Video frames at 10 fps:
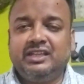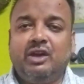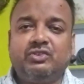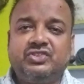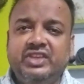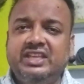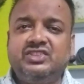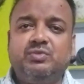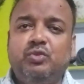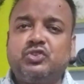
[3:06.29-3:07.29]
Now
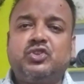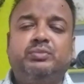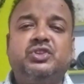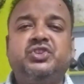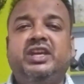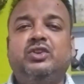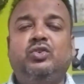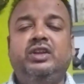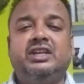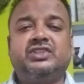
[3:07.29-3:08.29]
since most of the
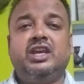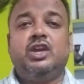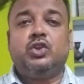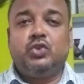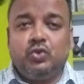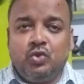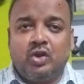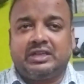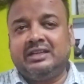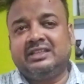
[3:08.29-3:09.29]
shareholders do
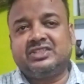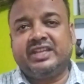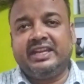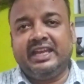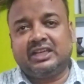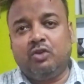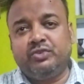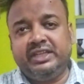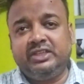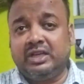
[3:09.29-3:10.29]
not understand
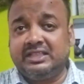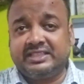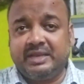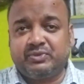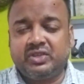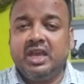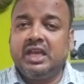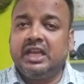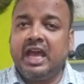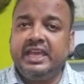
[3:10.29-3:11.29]
accounting concepts
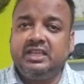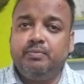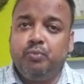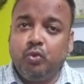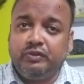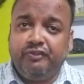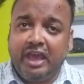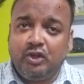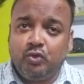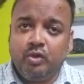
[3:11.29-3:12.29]
like book
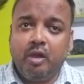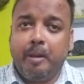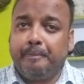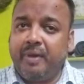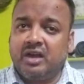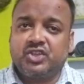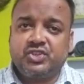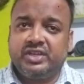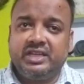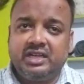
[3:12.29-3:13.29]
value, per
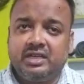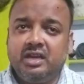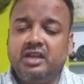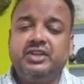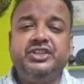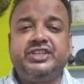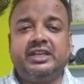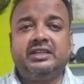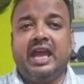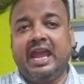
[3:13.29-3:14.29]
share,
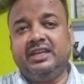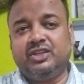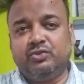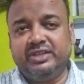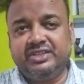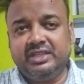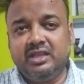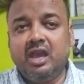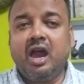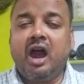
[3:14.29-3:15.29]
return and equity,
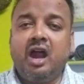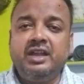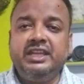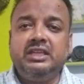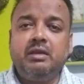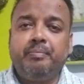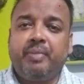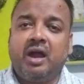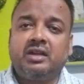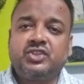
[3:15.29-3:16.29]
earning
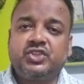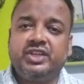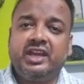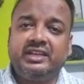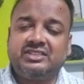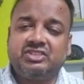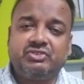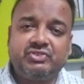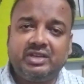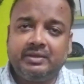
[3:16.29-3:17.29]
per share,
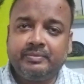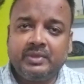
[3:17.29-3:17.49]
etc.,